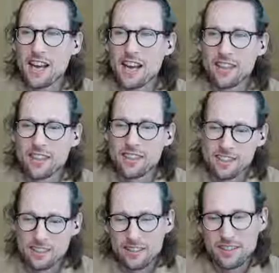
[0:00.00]
Alan,
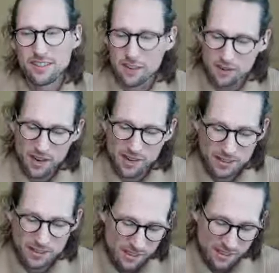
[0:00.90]
CTO at
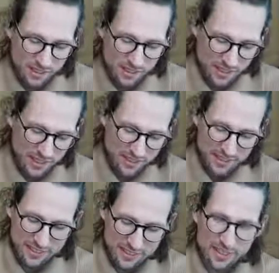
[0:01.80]
Raza. He
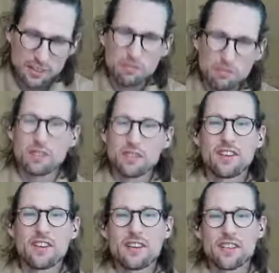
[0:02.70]
said that the
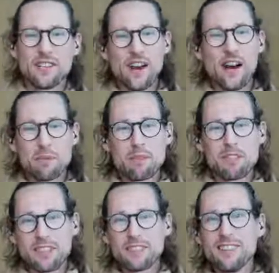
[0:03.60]
first Gartner hype
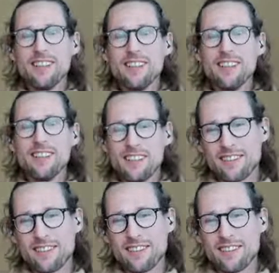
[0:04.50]
cycle
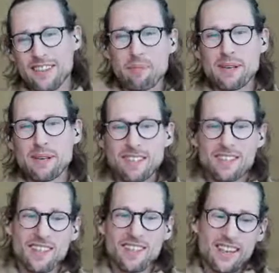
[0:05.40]
that was ever
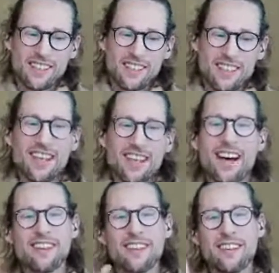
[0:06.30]
published
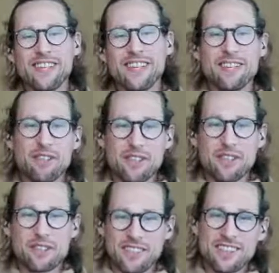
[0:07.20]
that had
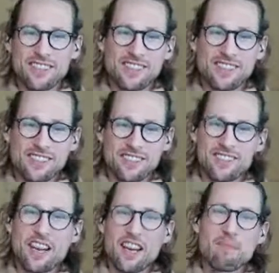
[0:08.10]
already virtual
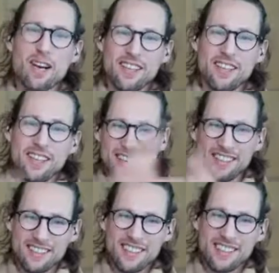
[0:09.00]
assistant or chatbot
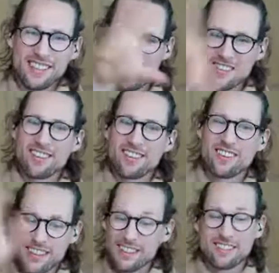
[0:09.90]
on it. Like it
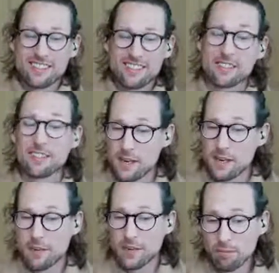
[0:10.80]
was, and that's like a
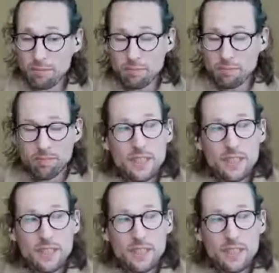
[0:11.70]
long time ago.